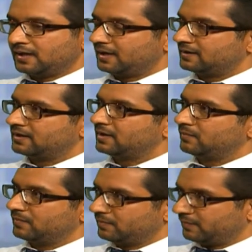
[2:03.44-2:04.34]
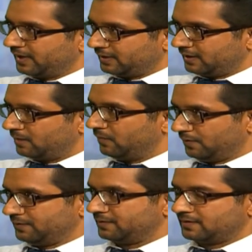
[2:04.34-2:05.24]
and they break their
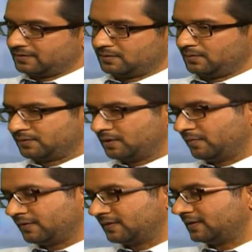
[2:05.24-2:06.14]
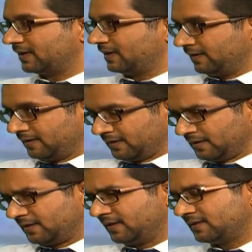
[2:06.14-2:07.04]
bones. So osteoporosis is a
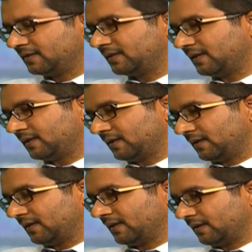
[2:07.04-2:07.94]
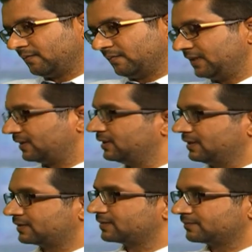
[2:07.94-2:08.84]
condition that we see
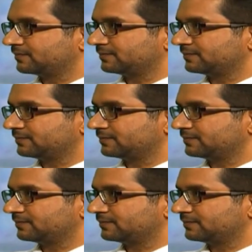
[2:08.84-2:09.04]
this.